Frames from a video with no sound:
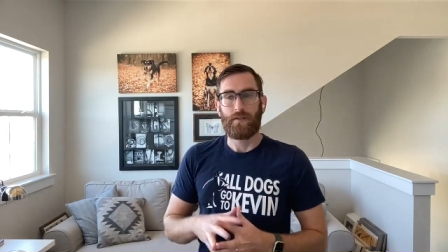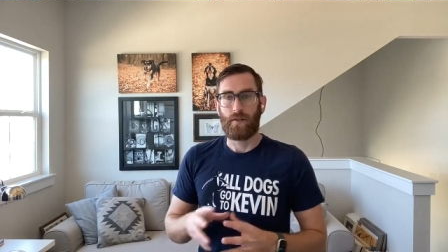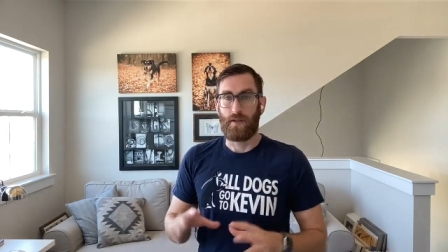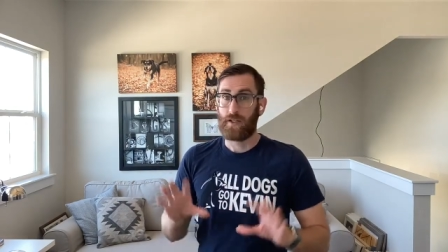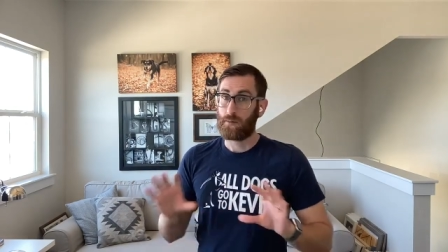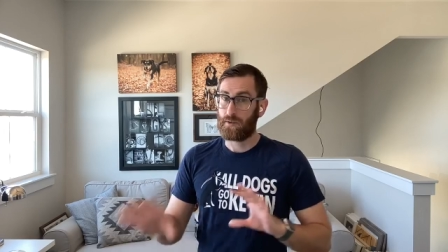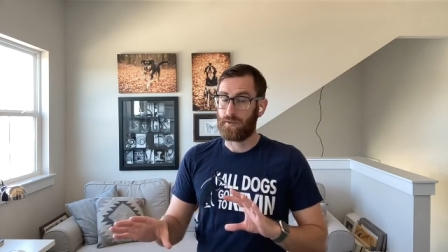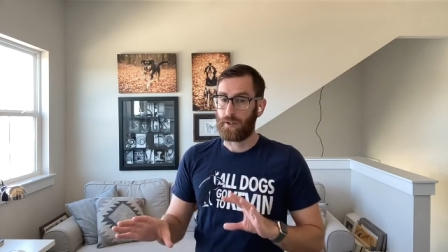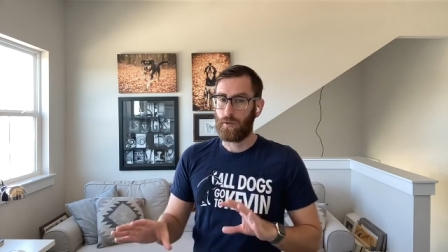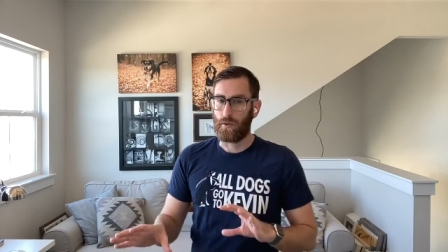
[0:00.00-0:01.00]
So that's
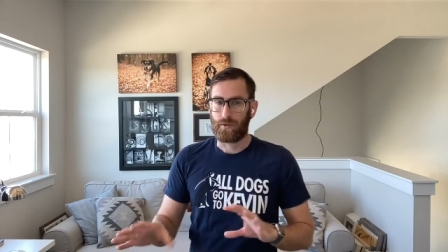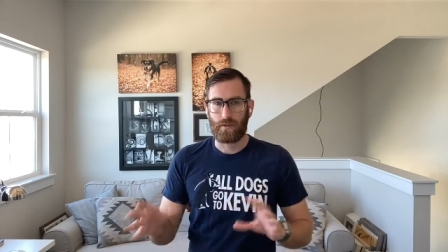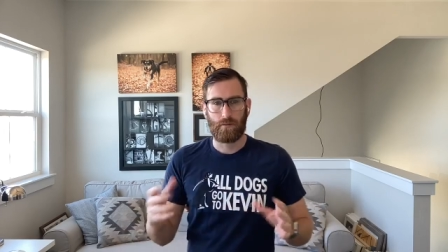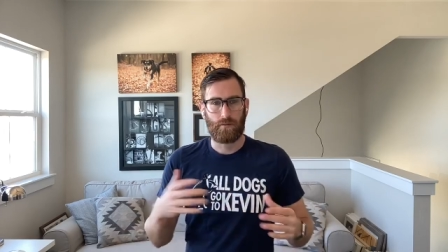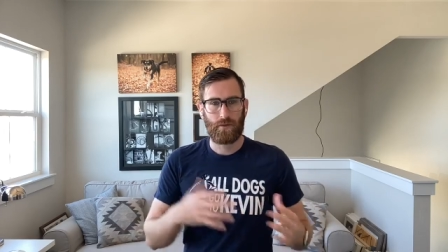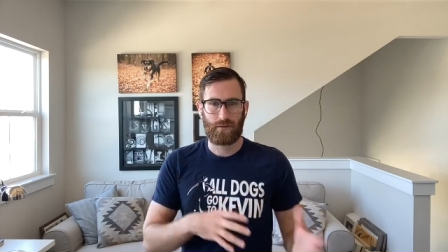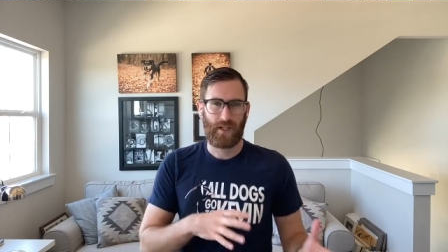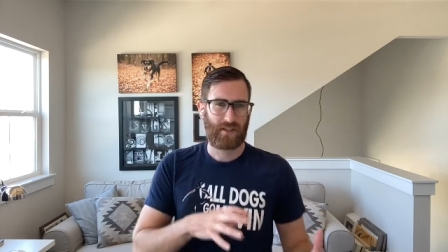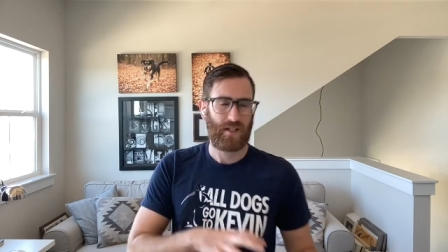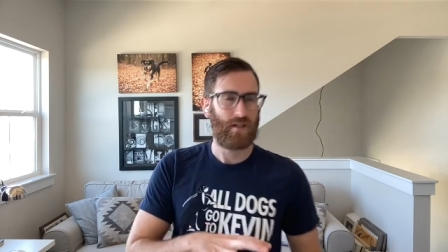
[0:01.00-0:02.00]
what's really cool. So
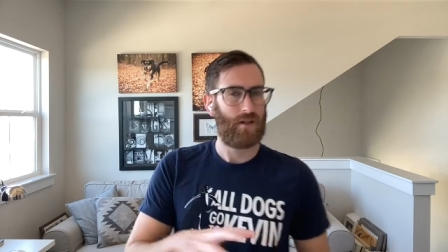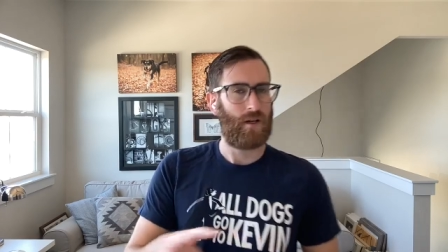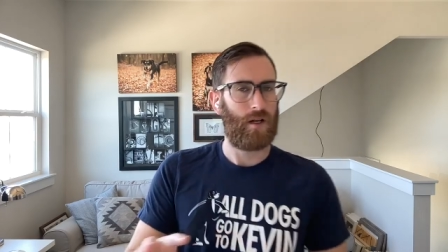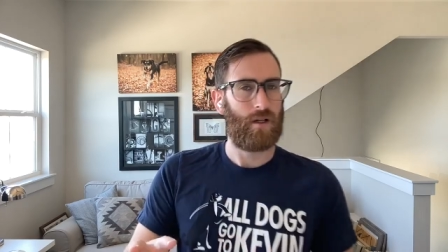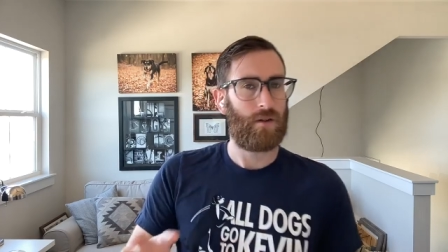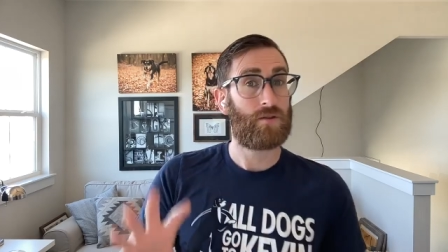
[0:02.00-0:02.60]
those that's kind of uh,